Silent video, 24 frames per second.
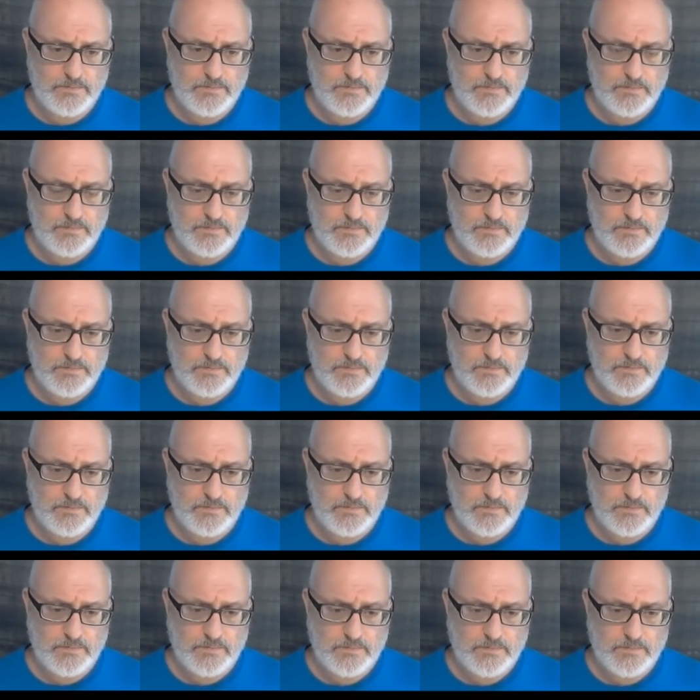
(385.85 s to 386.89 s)

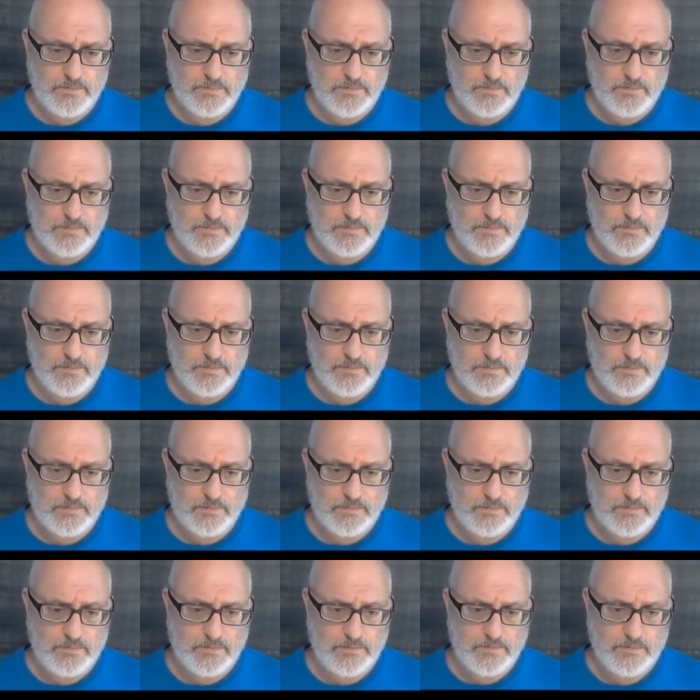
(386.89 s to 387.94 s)

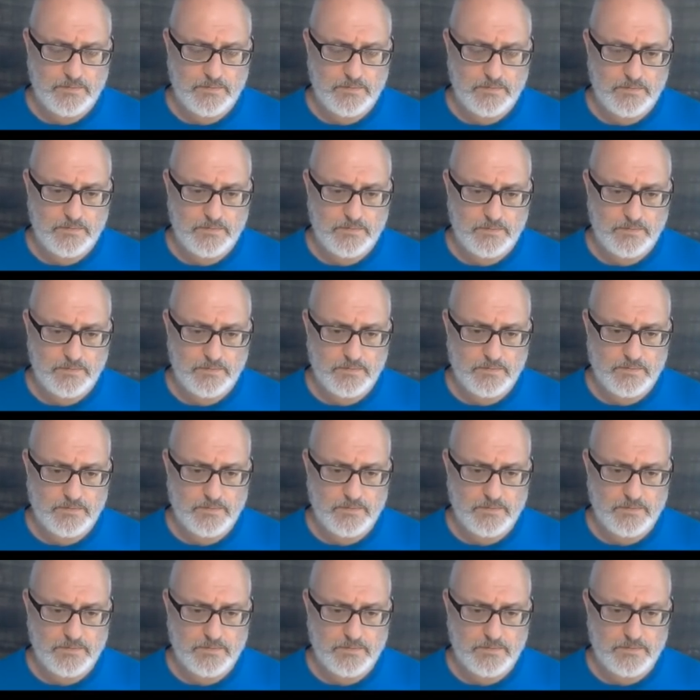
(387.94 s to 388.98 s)

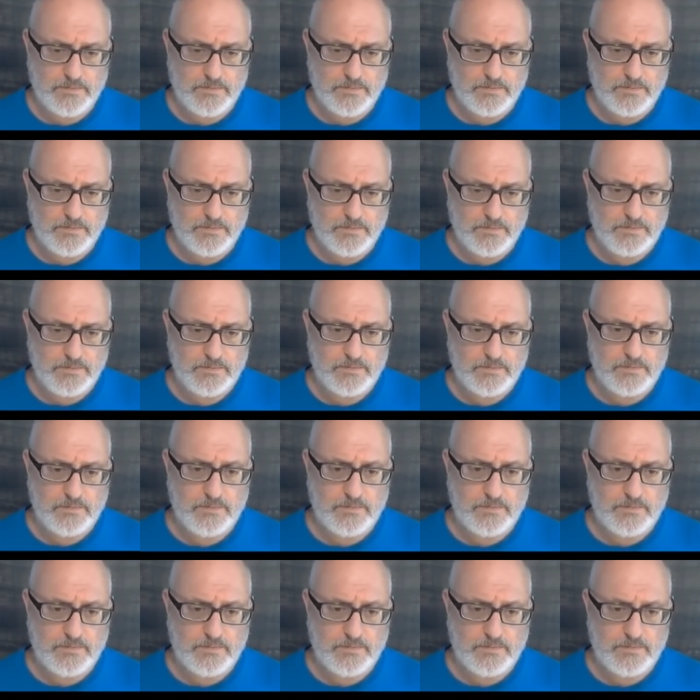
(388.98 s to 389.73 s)
[no speech]